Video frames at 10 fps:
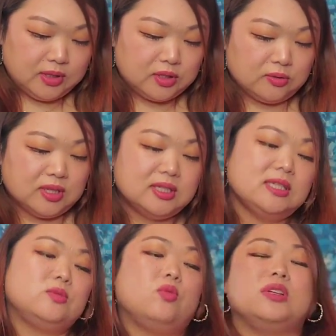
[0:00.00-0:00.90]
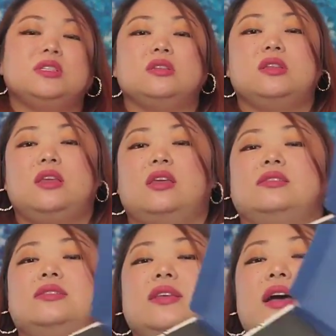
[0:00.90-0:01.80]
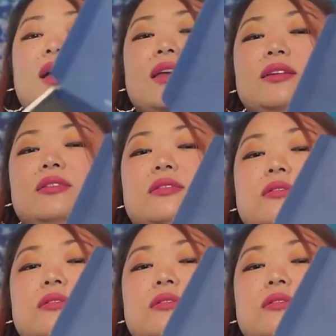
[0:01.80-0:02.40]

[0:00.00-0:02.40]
So this is what's in the inside.